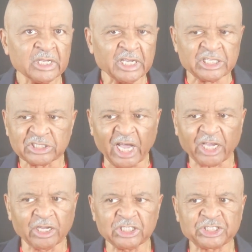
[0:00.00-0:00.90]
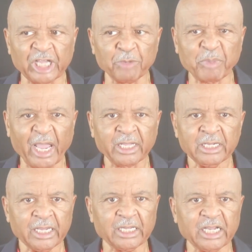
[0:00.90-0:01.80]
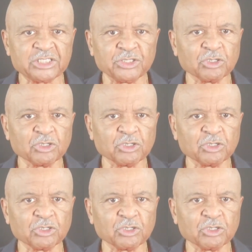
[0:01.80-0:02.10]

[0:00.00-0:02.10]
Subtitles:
He's not going to step back and let you